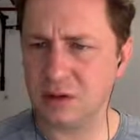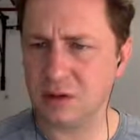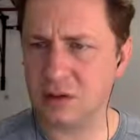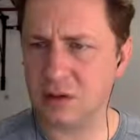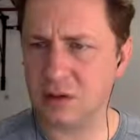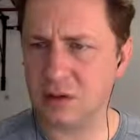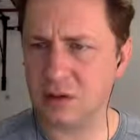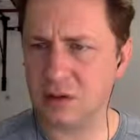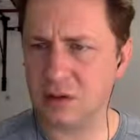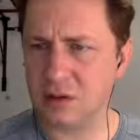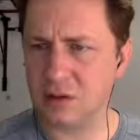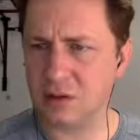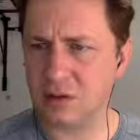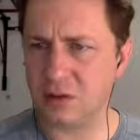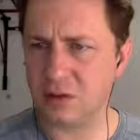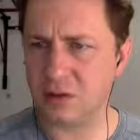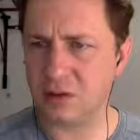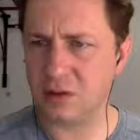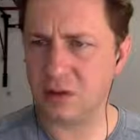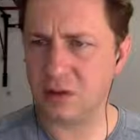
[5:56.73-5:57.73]
going in the
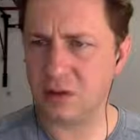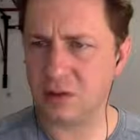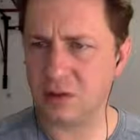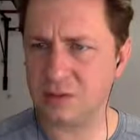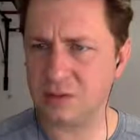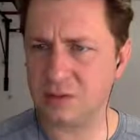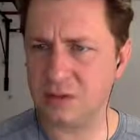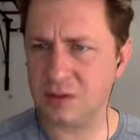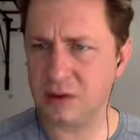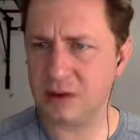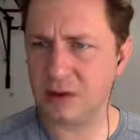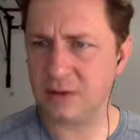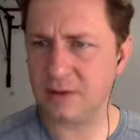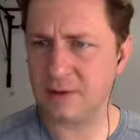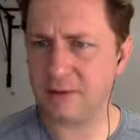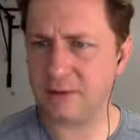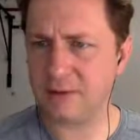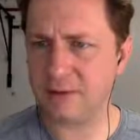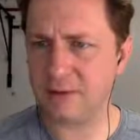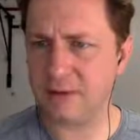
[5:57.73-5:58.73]
wrong spot
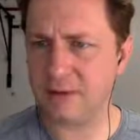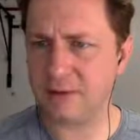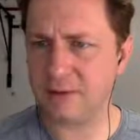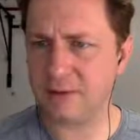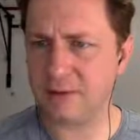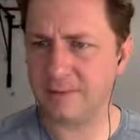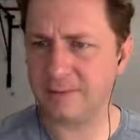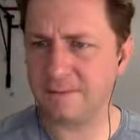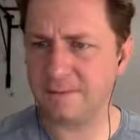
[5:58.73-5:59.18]
altogether.